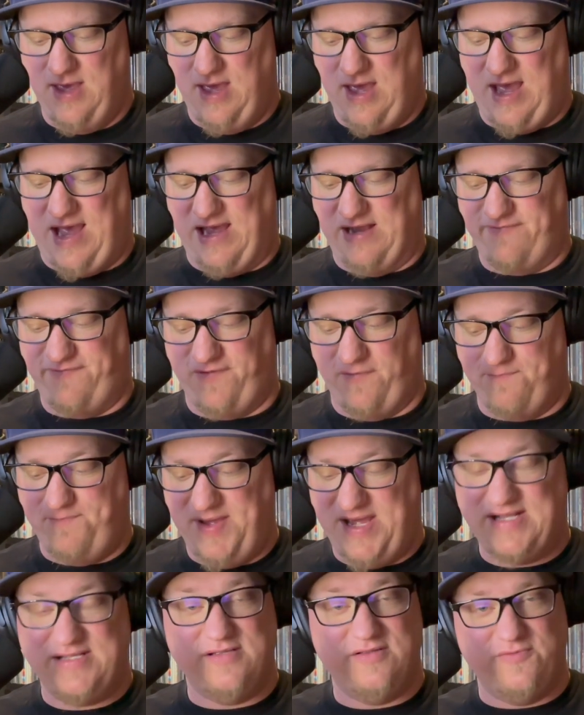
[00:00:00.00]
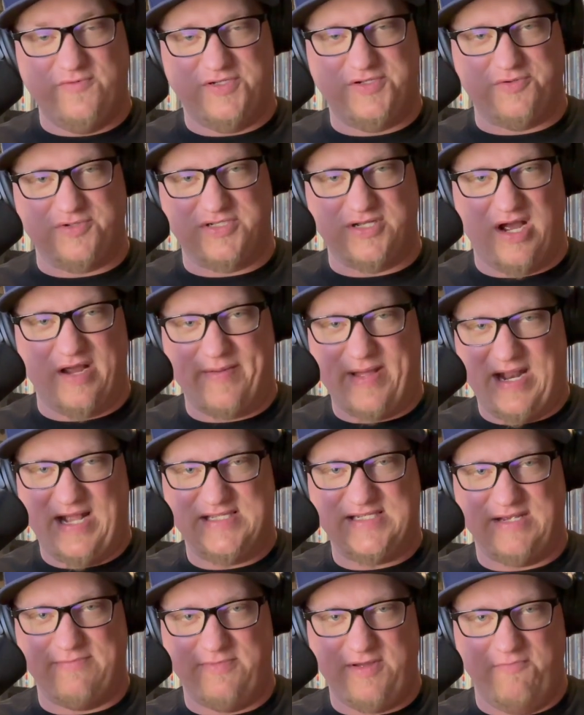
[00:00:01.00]
And Forbidden, which we'll talk about,
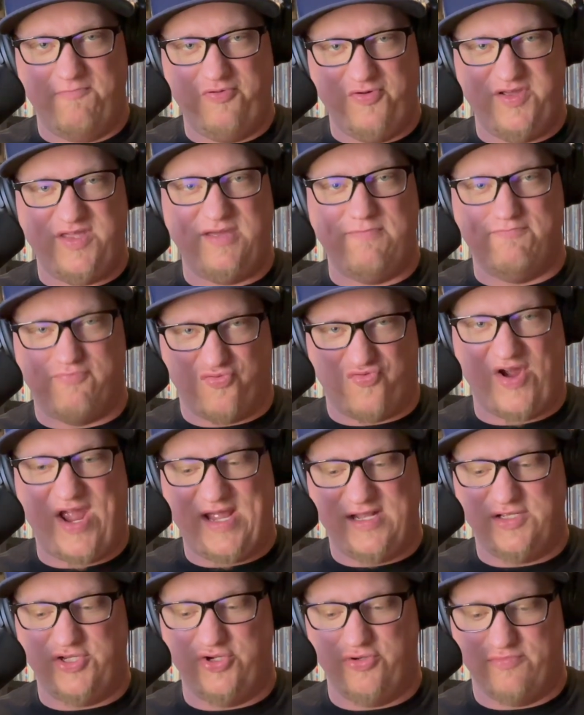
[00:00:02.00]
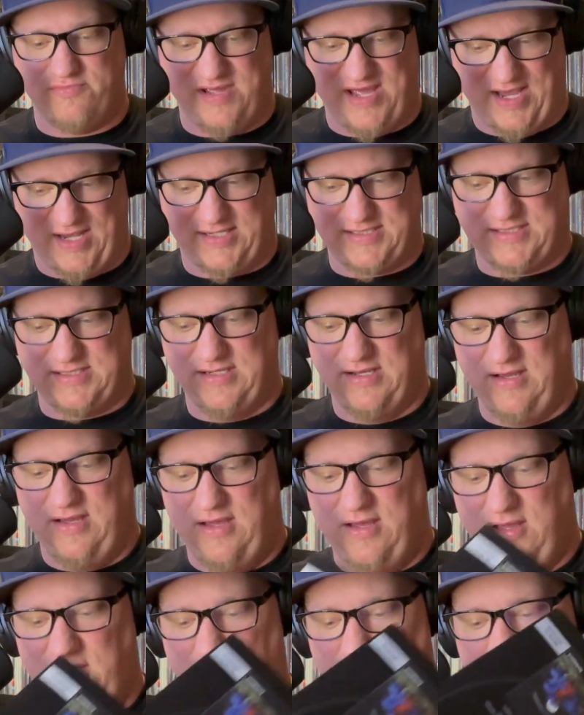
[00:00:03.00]
has a completely brand new mix,
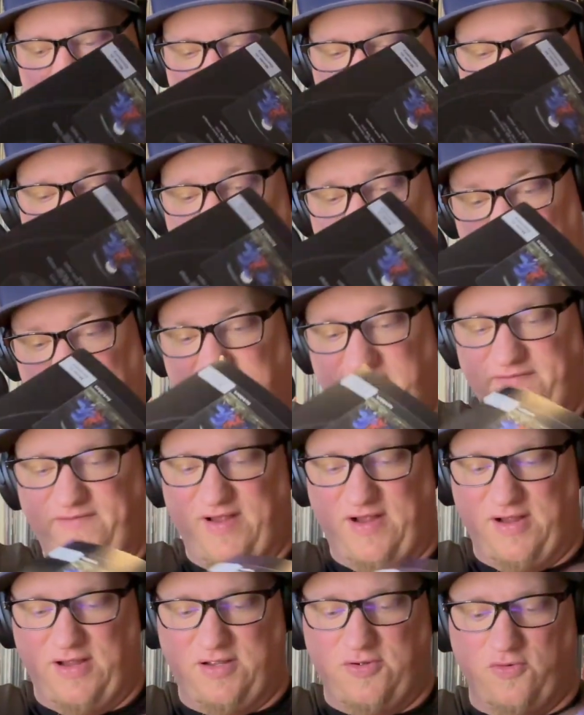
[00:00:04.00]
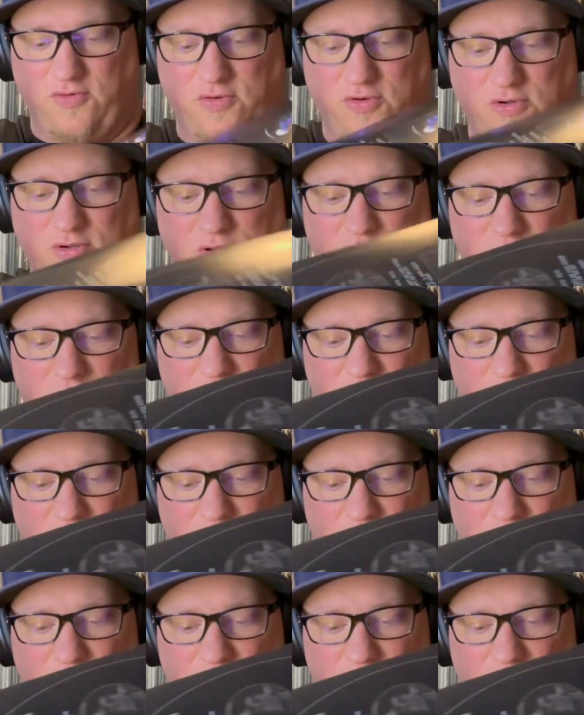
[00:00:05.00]
which is very, very cool.